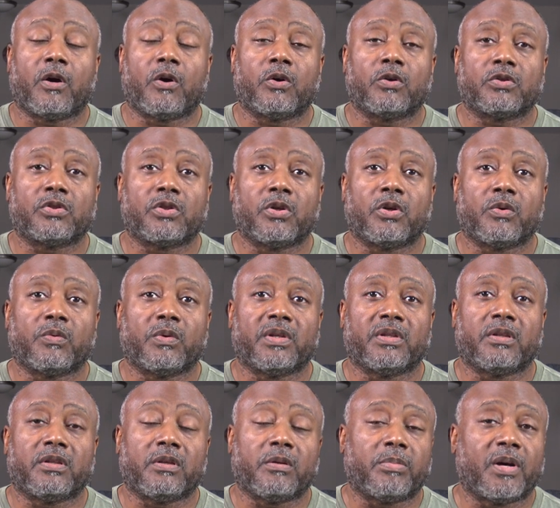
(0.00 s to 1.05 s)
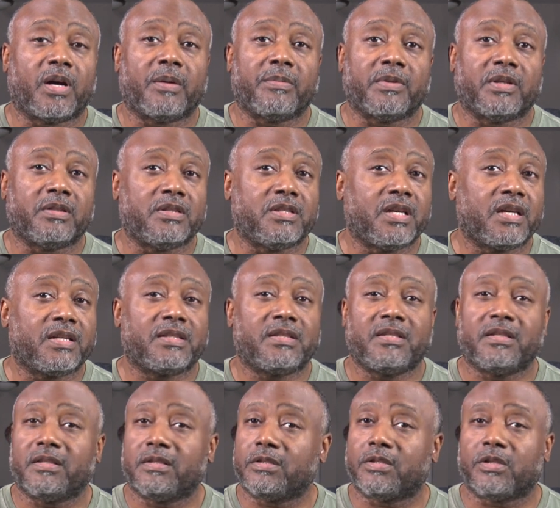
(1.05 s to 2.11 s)
also with the Department of
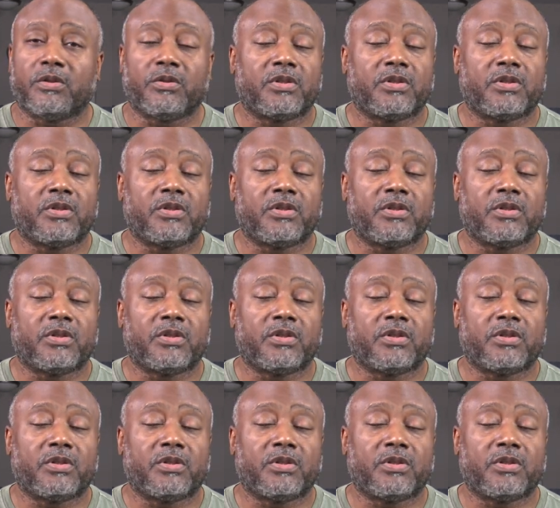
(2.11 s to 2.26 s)
Justice,